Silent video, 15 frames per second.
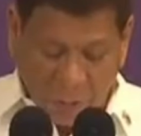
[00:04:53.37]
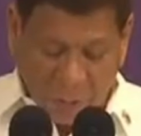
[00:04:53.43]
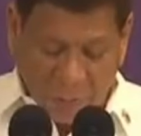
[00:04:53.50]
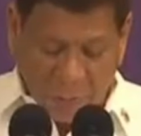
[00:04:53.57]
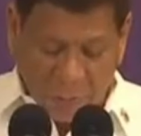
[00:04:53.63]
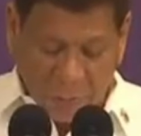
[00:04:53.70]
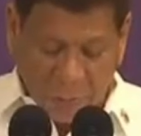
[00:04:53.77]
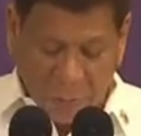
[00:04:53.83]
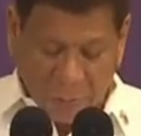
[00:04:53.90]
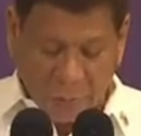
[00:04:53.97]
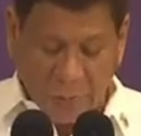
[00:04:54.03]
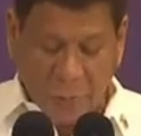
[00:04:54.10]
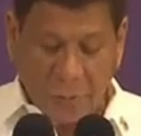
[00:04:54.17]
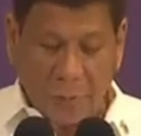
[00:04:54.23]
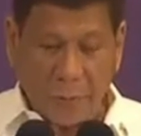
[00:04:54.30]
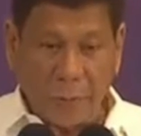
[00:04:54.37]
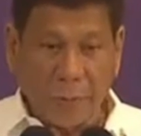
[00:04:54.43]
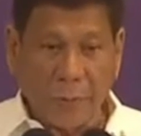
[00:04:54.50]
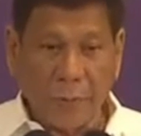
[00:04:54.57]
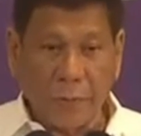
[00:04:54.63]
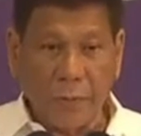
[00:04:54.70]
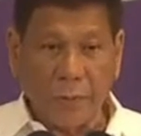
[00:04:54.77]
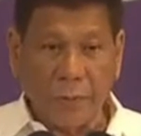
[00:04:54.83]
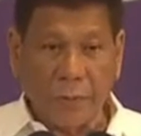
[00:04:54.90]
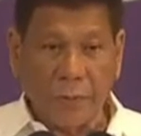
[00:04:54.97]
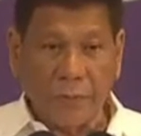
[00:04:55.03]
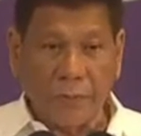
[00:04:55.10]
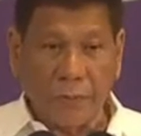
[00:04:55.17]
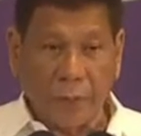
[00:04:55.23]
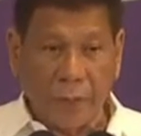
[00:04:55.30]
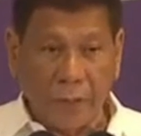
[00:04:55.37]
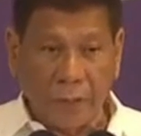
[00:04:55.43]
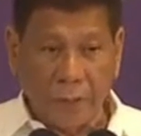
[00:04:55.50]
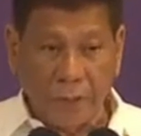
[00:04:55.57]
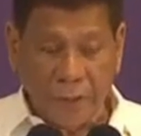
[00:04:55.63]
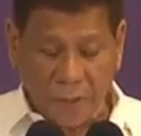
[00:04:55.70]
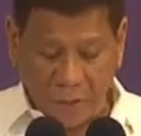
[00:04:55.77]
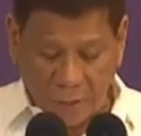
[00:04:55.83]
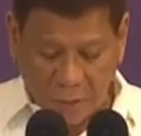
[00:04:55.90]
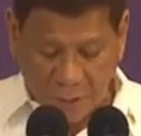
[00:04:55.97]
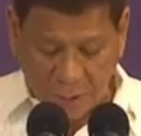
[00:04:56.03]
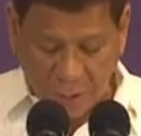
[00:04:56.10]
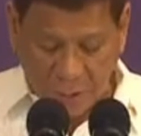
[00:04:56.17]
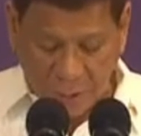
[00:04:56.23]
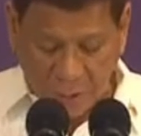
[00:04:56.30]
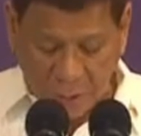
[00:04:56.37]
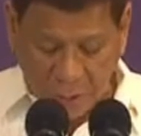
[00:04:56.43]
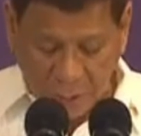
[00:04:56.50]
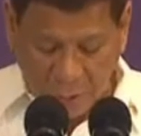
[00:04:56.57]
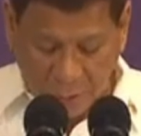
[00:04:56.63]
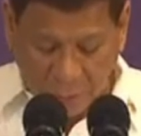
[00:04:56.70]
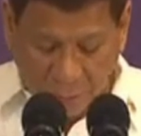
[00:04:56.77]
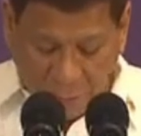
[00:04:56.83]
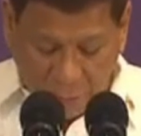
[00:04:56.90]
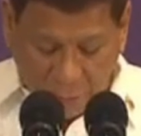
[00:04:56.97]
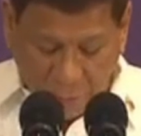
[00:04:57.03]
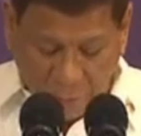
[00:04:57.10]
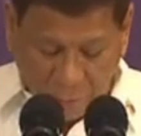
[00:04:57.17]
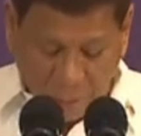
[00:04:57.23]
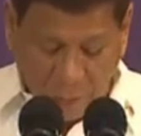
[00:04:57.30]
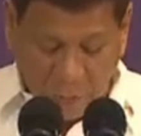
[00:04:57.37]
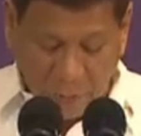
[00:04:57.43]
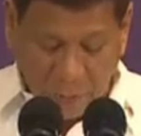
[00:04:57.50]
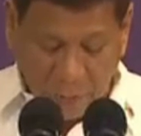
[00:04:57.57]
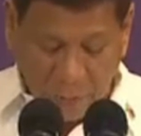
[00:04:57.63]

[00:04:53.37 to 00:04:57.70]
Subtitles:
is the turn to face the battlefield.